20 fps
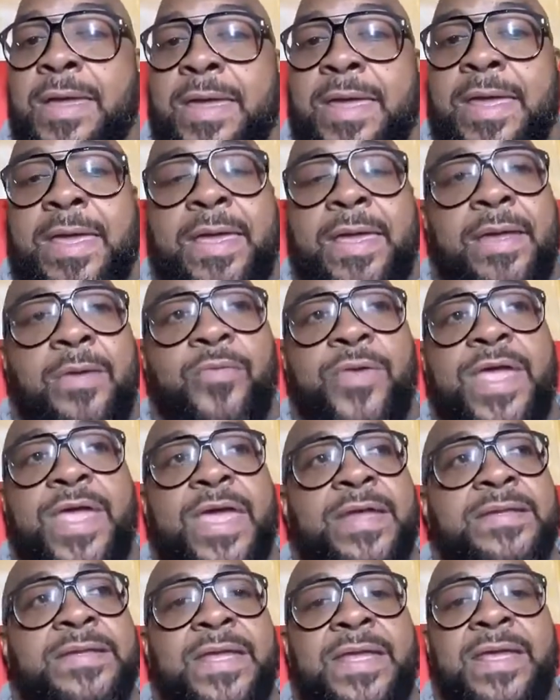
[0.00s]
It
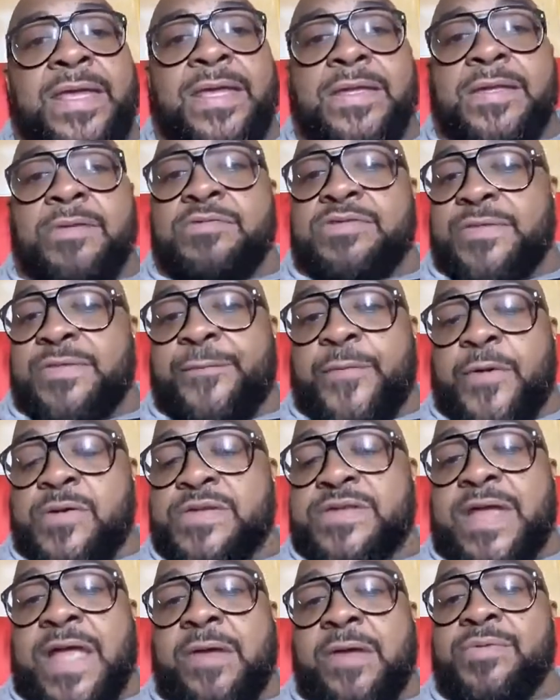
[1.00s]
was the
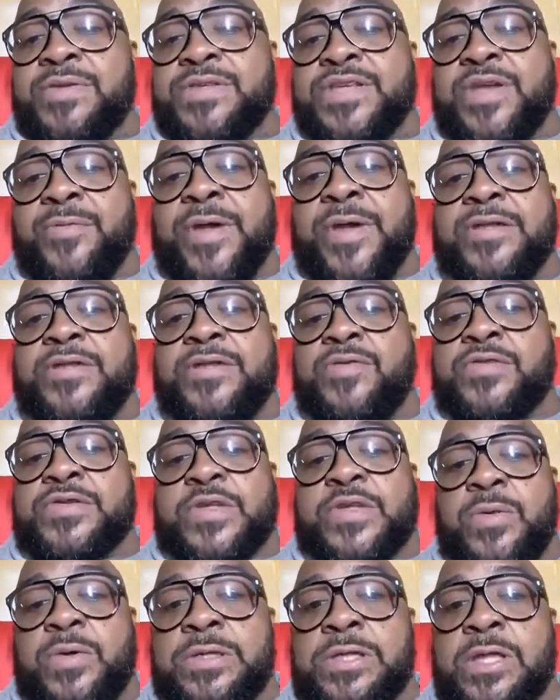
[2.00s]
first time we was getting ready to do
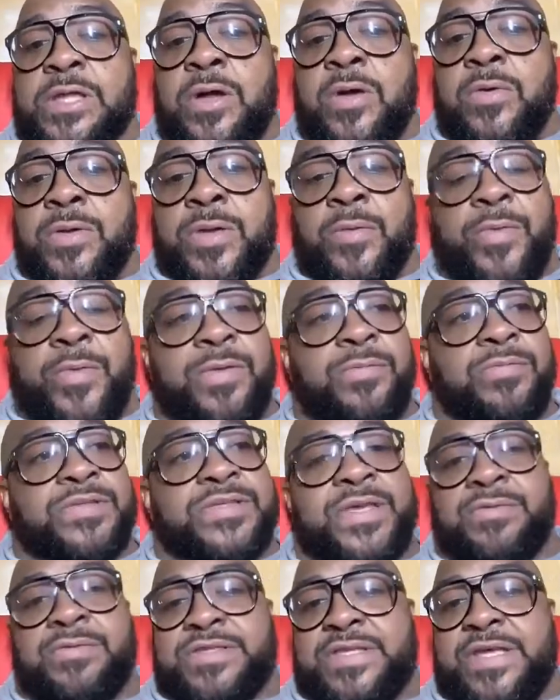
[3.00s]
So Alone.
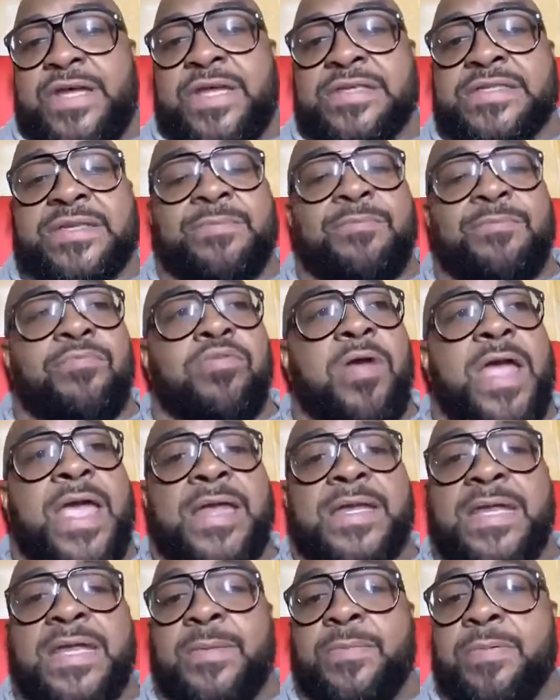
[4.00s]
It was us and
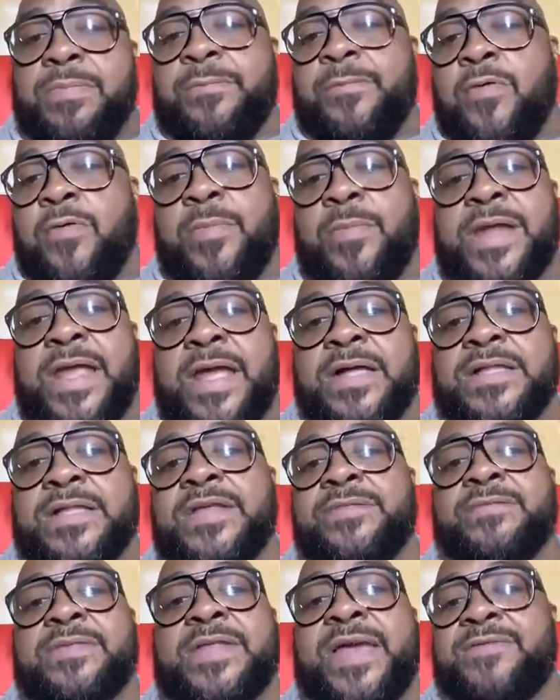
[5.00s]
Brandy performing at
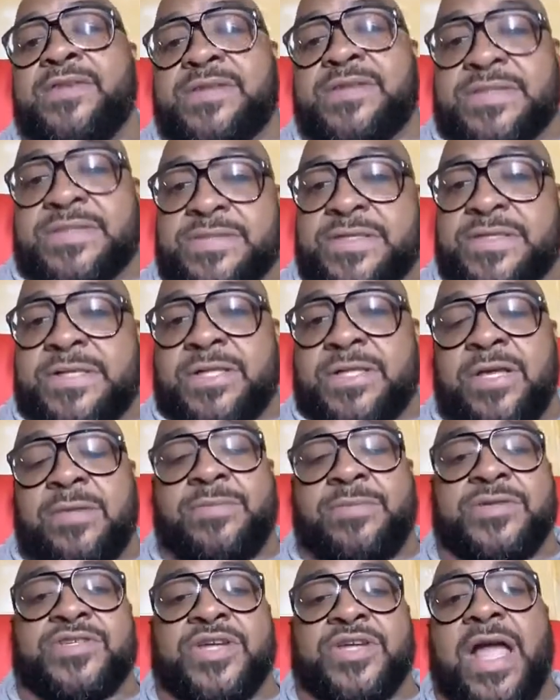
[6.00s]
Cliff Levingston's
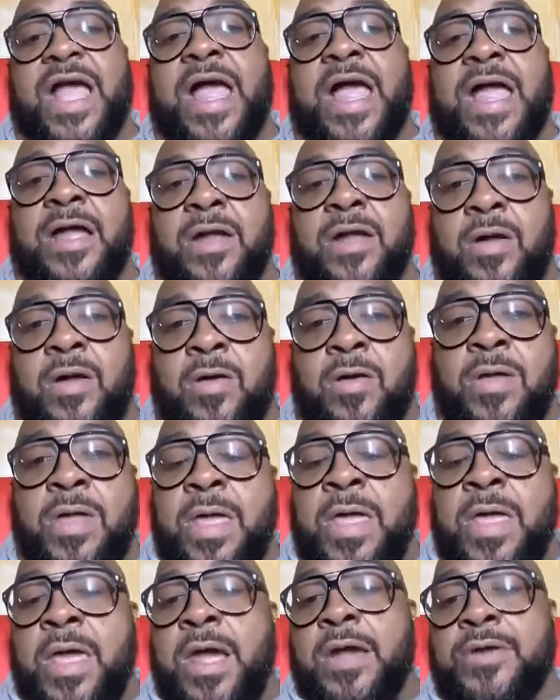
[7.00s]
club in Chicago,
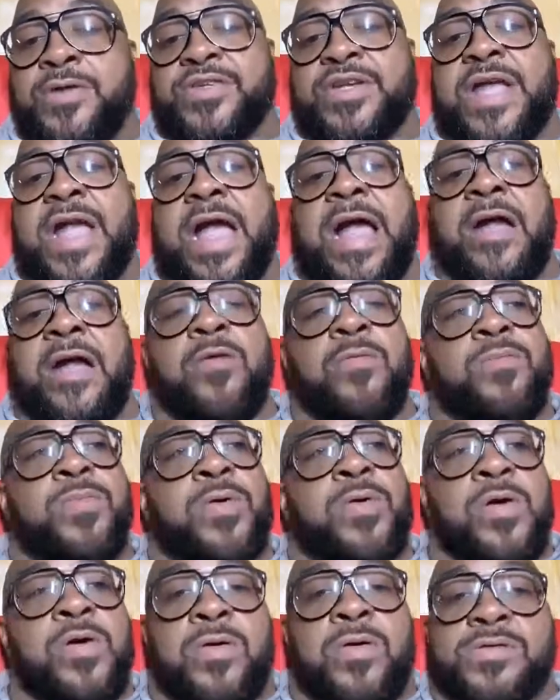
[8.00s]
of the Chicago
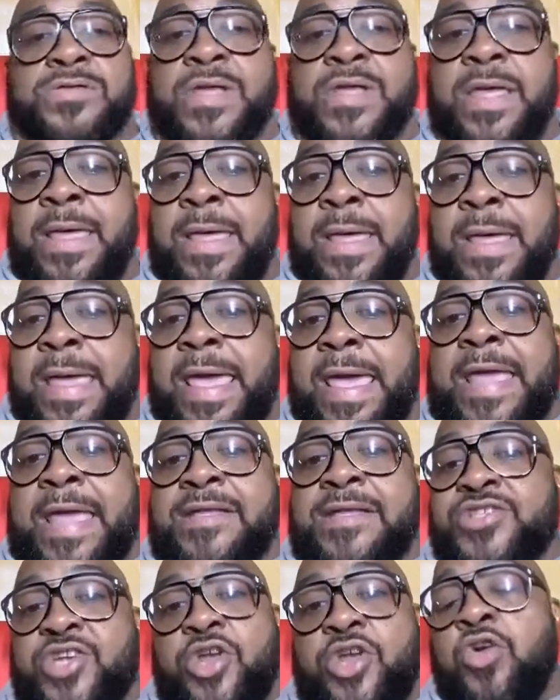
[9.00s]
Bulls.
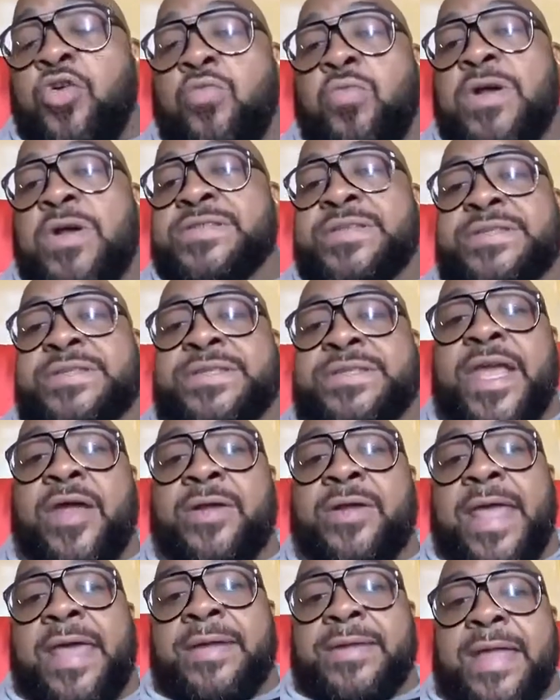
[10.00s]
And Gerald wasn't
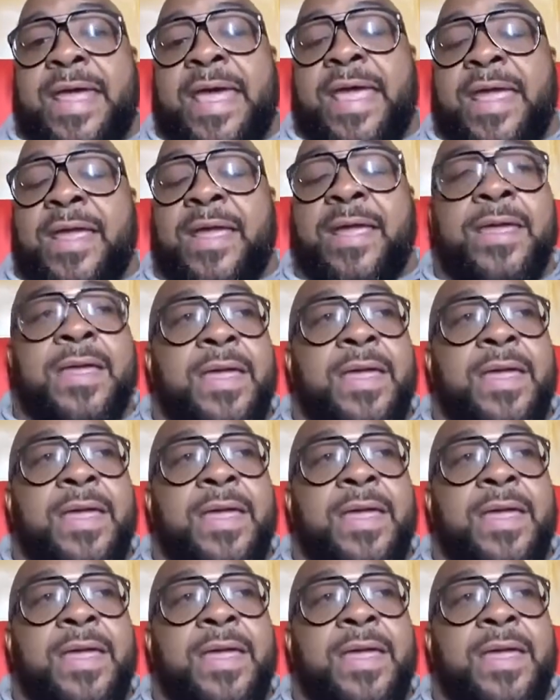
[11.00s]
there that night.